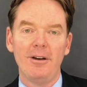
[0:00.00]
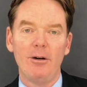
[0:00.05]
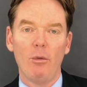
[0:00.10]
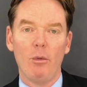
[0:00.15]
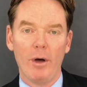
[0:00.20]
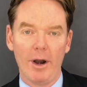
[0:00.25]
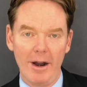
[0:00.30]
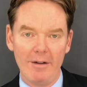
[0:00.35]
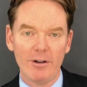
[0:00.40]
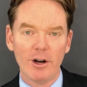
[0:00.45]

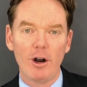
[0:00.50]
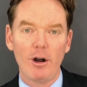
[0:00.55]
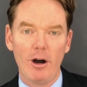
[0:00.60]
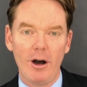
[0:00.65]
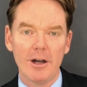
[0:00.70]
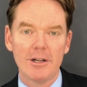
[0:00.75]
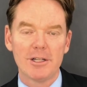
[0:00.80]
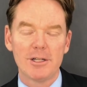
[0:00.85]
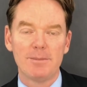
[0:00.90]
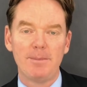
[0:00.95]
Whatever
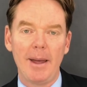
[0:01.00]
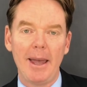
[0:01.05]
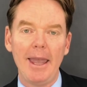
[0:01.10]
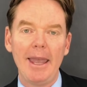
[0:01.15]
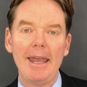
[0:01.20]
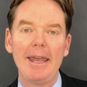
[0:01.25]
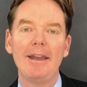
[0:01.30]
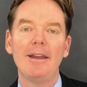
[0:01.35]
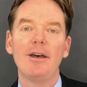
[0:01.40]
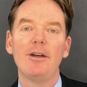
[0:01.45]
causes
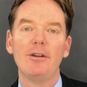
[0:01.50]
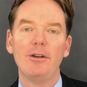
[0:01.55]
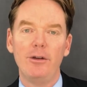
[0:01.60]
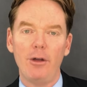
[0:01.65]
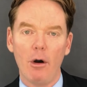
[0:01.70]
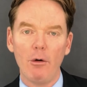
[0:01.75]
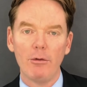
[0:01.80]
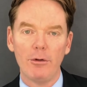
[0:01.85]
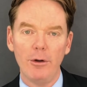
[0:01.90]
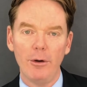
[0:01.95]
pain,
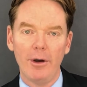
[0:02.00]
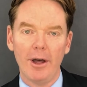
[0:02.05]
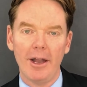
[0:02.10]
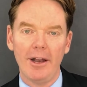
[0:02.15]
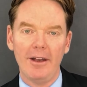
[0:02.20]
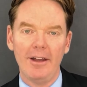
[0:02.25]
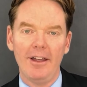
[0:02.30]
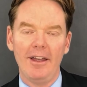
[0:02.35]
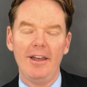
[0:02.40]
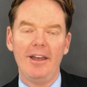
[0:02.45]
don't do it.
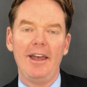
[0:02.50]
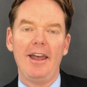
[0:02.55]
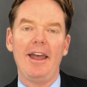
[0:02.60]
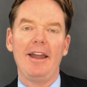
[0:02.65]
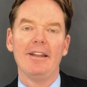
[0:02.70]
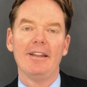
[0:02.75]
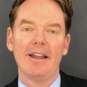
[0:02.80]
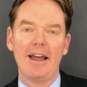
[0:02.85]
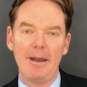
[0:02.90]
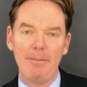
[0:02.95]

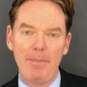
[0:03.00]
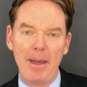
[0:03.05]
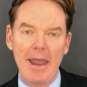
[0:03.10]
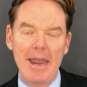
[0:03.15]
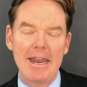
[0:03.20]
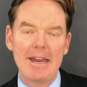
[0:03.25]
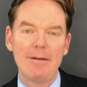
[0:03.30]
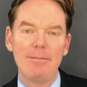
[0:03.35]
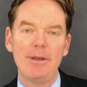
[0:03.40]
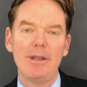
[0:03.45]
And let
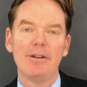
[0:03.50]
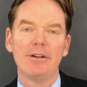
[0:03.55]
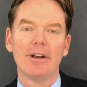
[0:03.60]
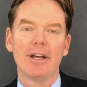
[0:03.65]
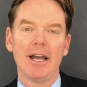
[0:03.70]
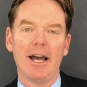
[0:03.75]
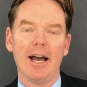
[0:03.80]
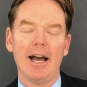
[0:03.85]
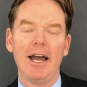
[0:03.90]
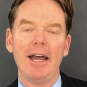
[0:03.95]
pain be your
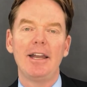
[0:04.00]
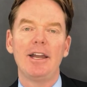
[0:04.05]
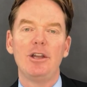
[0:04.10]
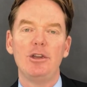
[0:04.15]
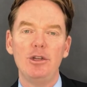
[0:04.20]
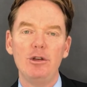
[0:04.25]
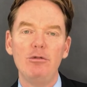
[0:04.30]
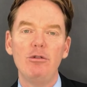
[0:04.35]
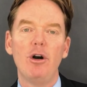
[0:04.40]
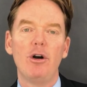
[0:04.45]
guide, and
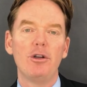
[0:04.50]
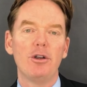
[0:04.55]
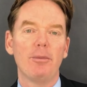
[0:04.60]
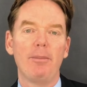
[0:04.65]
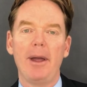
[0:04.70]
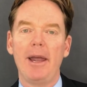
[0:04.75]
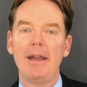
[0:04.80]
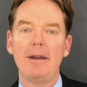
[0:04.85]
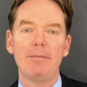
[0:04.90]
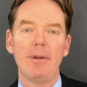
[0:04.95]
you know your
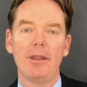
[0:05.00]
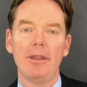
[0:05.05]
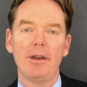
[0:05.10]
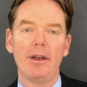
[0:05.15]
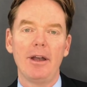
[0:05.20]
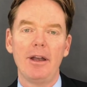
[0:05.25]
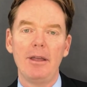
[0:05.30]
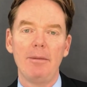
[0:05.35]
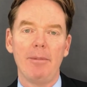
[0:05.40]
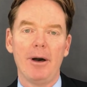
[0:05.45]
pain better than
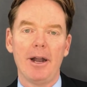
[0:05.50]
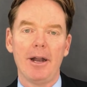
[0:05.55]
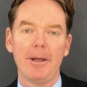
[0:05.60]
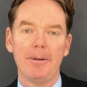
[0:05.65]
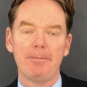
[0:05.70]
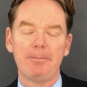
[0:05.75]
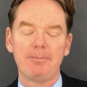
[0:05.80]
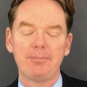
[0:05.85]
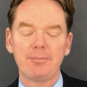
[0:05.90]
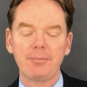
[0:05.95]
anybody.
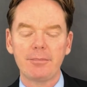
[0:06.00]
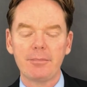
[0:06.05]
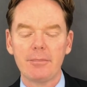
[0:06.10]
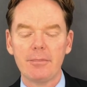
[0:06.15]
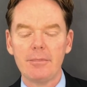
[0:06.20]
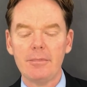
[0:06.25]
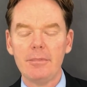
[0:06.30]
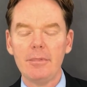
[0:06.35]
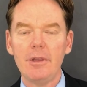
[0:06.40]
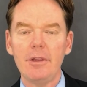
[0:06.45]

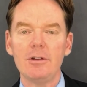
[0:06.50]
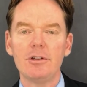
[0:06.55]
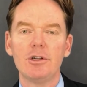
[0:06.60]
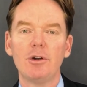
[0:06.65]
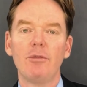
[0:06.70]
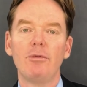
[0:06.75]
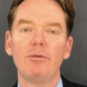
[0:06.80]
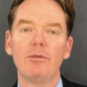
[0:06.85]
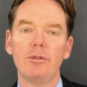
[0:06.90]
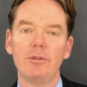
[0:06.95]

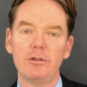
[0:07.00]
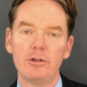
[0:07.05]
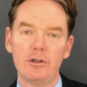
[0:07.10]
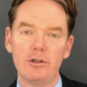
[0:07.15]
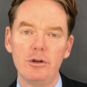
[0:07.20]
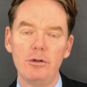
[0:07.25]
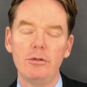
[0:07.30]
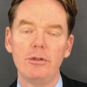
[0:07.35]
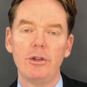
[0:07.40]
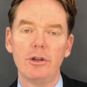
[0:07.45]
So
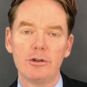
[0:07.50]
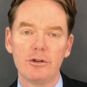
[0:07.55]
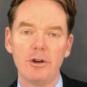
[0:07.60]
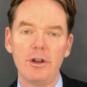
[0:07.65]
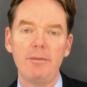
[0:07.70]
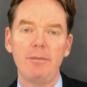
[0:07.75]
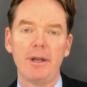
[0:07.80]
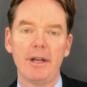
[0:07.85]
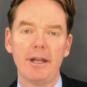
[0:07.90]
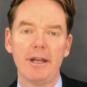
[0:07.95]
the
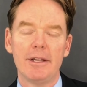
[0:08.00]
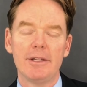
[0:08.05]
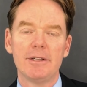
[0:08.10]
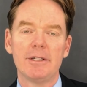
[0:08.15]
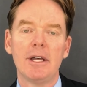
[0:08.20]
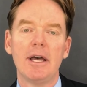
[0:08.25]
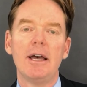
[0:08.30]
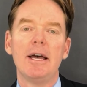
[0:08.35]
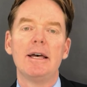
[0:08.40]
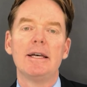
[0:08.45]
treatment
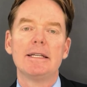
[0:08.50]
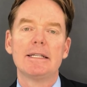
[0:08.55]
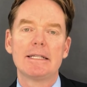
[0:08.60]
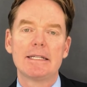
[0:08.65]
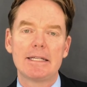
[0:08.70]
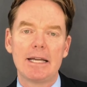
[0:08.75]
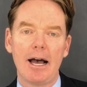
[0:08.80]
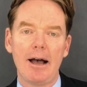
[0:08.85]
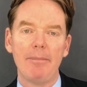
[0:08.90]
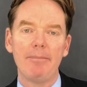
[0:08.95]
is
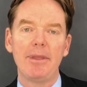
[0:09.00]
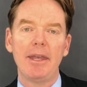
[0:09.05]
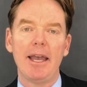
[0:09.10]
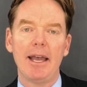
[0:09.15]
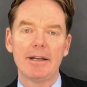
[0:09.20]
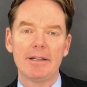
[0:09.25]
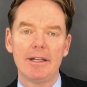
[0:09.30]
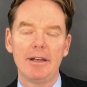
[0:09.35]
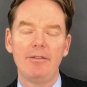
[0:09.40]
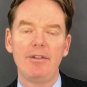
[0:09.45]
stop the
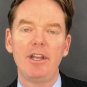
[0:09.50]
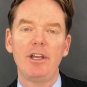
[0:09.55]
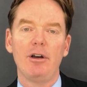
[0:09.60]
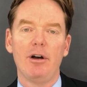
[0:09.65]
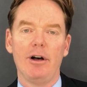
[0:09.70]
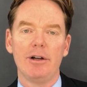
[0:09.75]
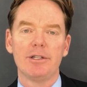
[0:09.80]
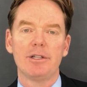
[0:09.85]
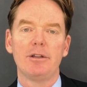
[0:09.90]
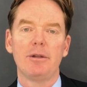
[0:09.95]
activity
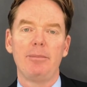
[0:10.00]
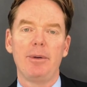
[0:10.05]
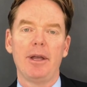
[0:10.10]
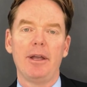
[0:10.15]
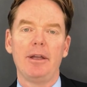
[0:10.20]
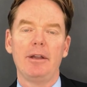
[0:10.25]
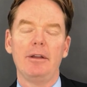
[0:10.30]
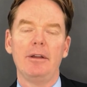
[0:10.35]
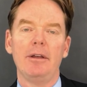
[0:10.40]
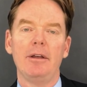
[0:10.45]
causing the
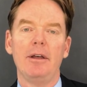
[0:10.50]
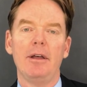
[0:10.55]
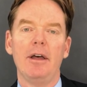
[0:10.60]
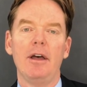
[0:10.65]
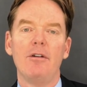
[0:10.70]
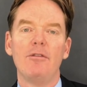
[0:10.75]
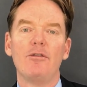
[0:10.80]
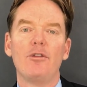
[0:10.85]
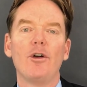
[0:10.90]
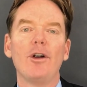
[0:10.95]
pain
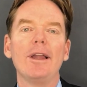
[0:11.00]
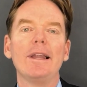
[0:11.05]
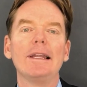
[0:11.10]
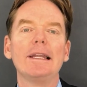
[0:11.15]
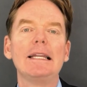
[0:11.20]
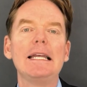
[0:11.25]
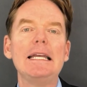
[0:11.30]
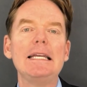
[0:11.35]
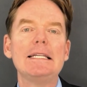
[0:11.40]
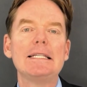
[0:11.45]
for at
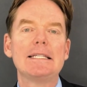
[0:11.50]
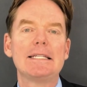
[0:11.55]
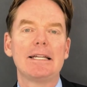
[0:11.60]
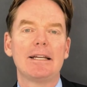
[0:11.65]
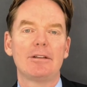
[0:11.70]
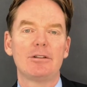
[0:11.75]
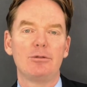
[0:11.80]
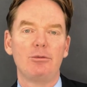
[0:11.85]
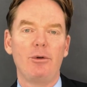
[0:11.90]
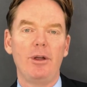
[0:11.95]
least
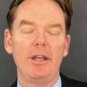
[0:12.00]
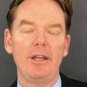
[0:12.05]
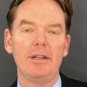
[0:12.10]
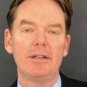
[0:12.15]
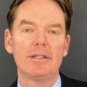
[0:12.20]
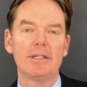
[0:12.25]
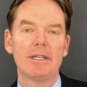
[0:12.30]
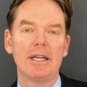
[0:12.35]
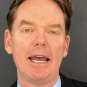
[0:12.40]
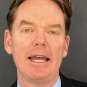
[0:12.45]
6
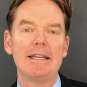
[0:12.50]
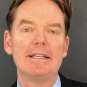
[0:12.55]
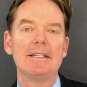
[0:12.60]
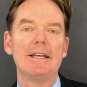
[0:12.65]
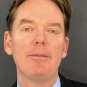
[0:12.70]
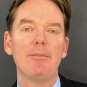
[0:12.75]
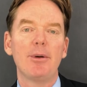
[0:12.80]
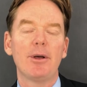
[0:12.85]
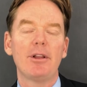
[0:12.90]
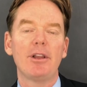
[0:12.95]
weeks and
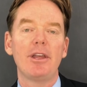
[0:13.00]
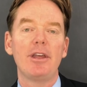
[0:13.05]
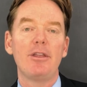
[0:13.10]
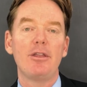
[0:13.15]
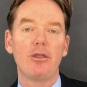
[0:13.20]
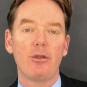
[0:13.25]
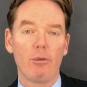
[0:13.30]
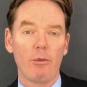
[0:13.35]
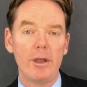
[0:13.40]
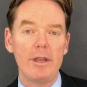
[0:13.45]
typically
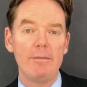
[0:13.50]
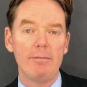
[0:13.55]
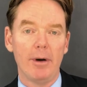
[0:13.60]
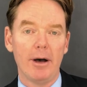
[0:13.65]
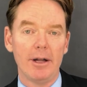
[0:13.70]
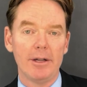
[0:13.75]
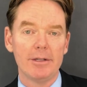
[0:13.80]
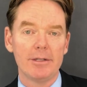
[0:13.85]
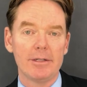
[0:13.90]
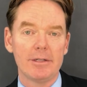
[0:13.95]
3
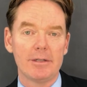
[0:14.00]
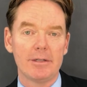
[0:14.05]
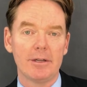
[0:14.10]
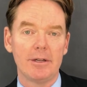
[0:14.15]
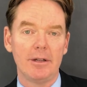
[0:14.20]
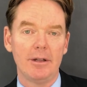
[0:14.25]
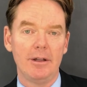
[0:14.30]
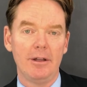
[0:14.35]
months.